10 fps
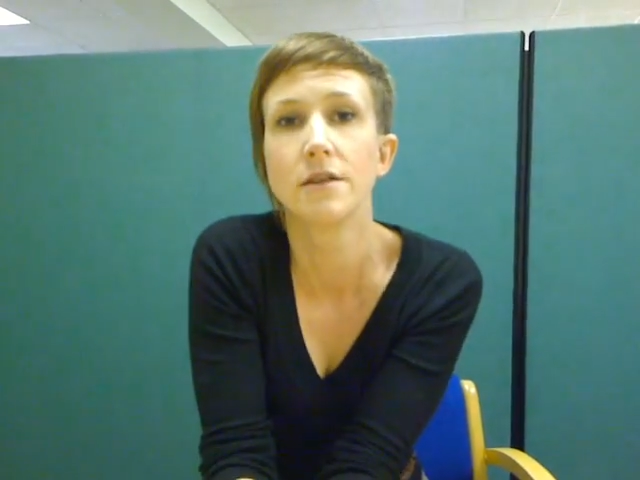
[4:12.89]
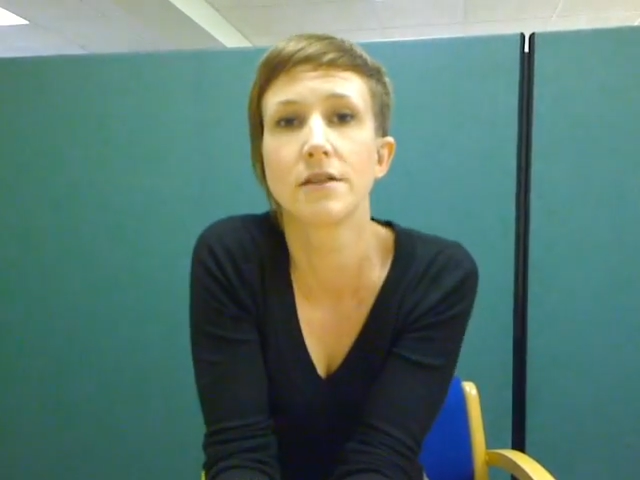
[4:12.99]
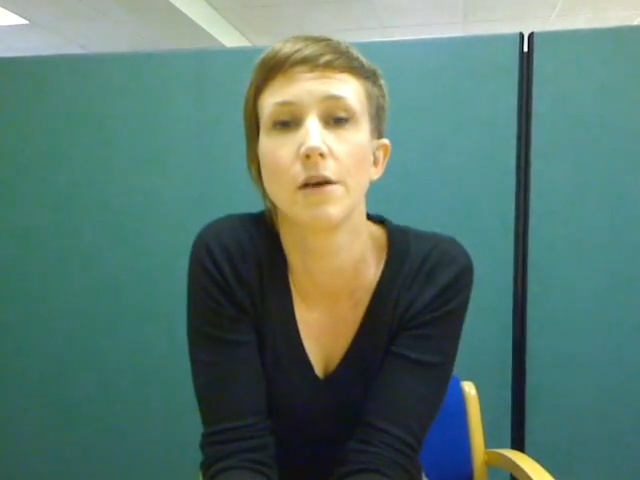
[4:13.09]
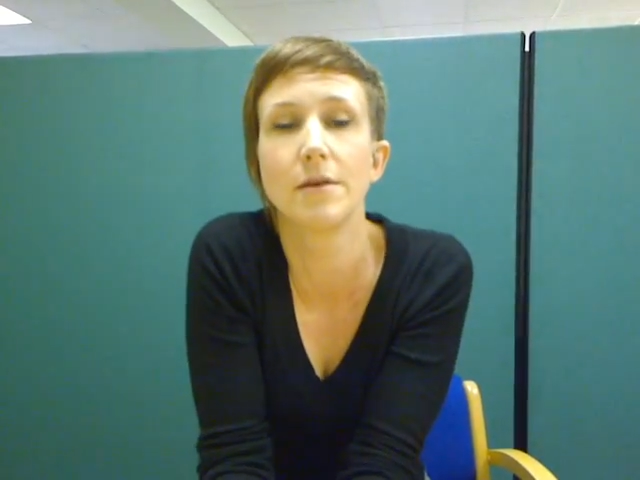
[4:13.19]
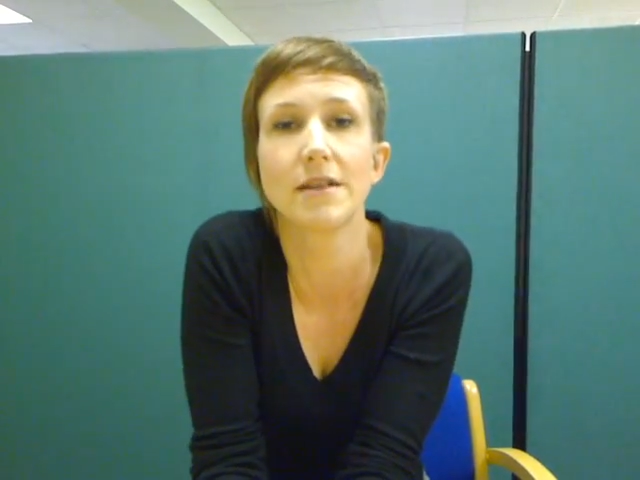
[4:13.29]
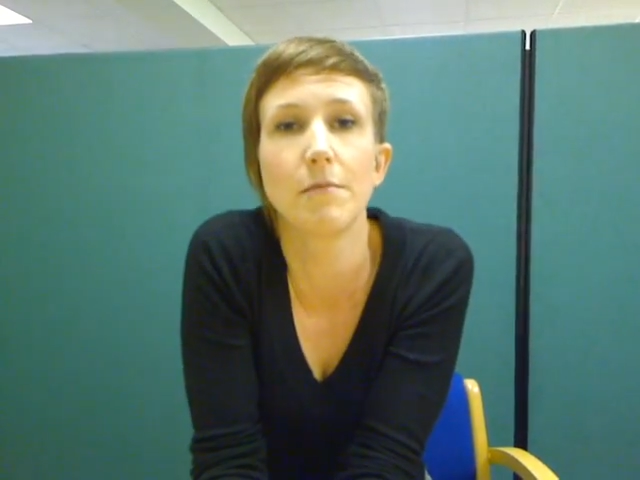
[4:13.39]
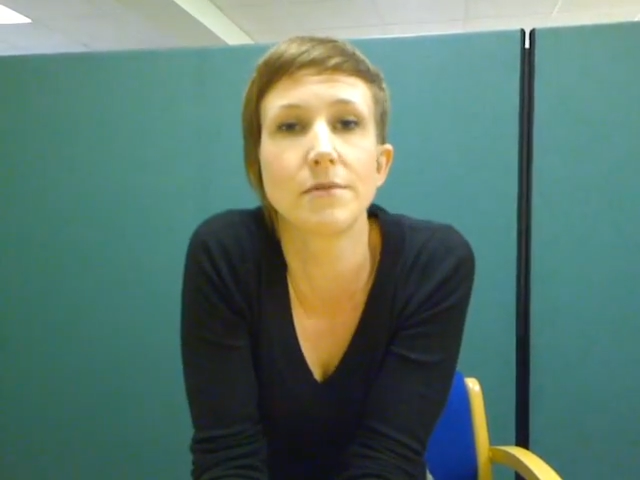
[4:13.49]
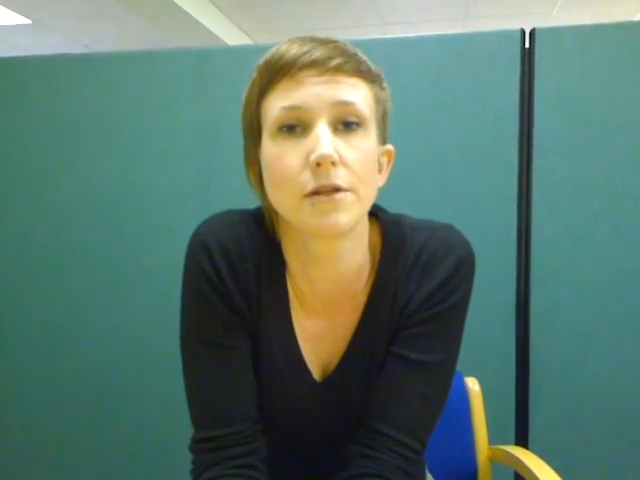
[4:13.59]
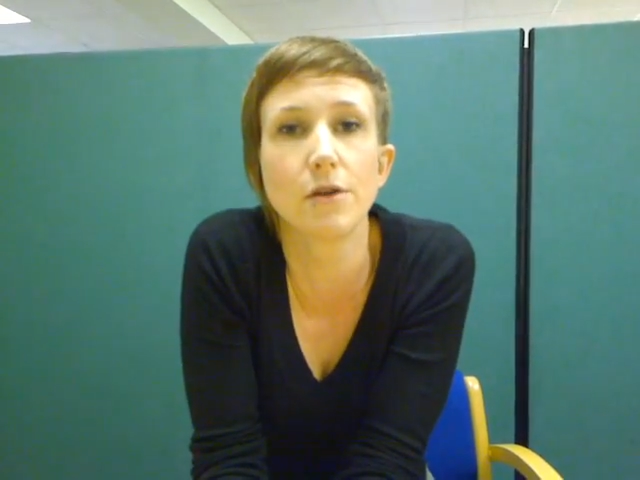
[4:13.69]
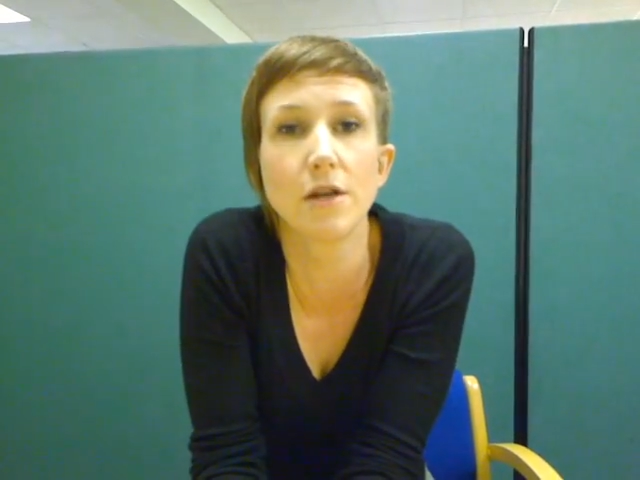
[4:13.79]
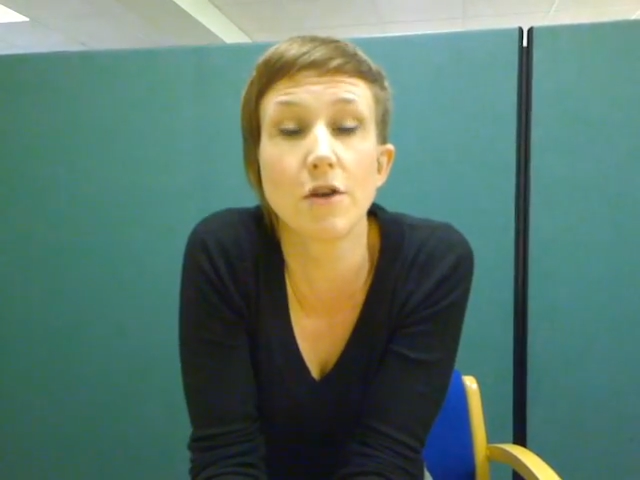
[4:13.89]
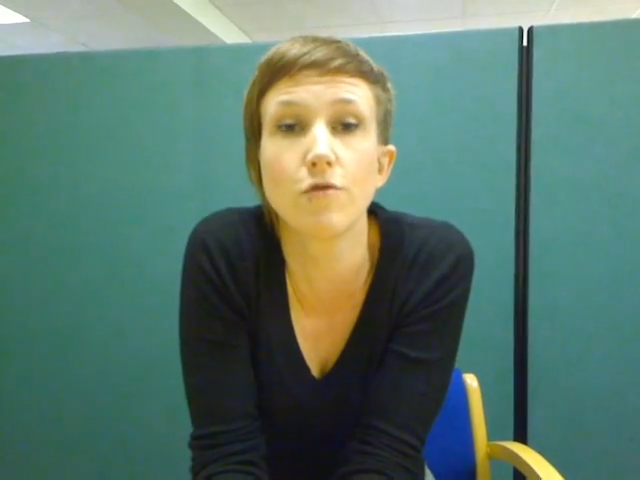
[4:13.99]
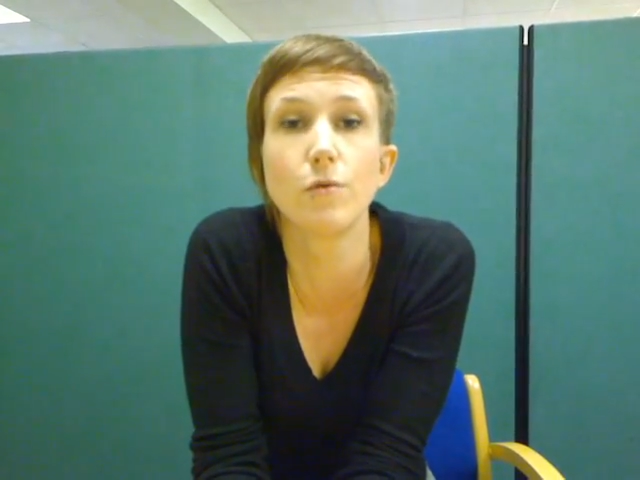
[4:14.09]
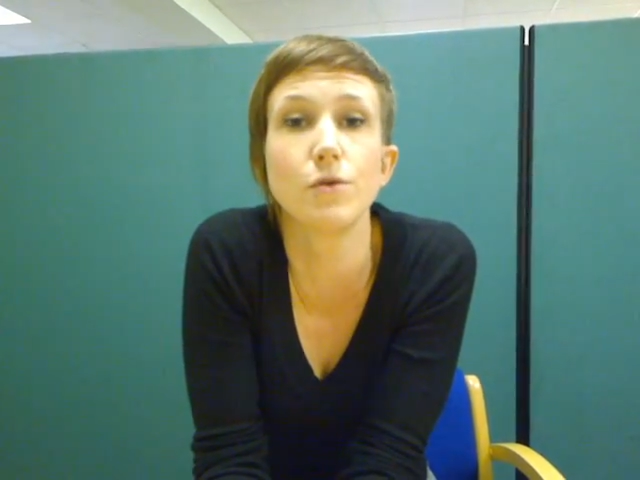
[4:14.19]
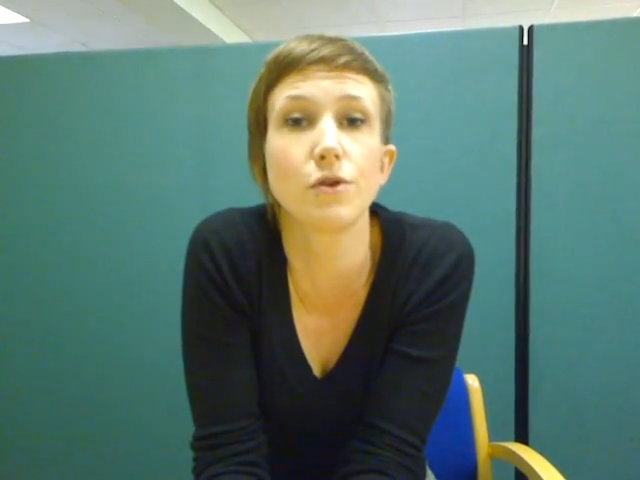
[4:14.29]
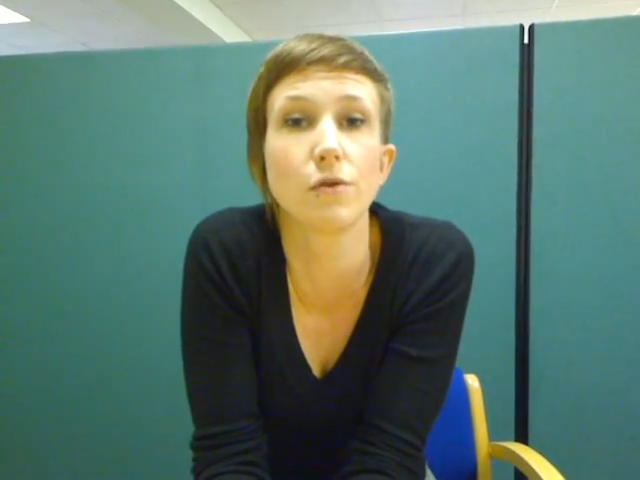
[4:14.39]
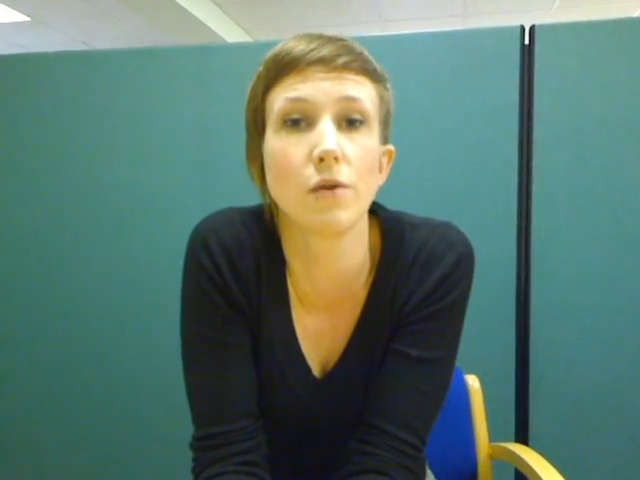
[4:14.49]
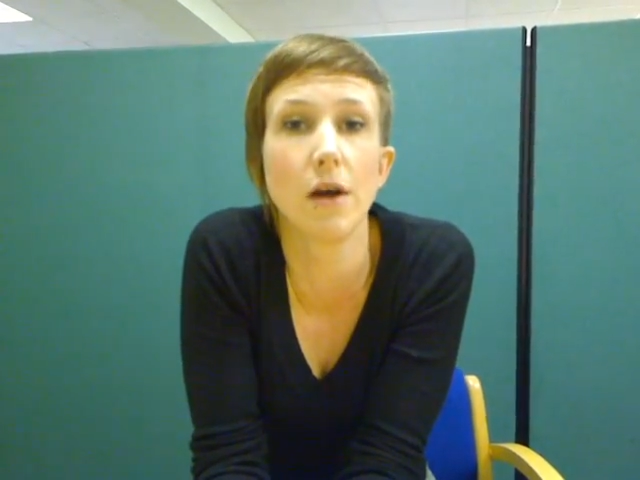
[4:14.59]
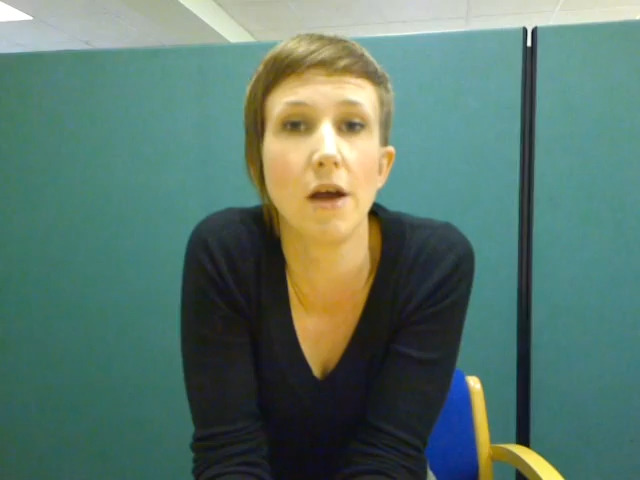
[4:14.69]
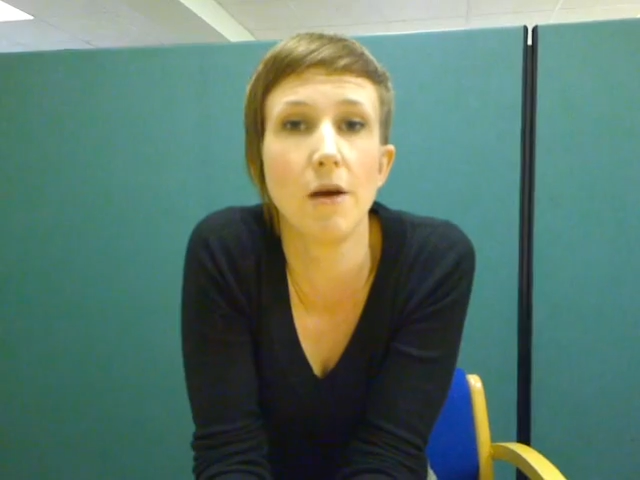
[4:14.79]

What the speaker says: So it's absolutely crucial,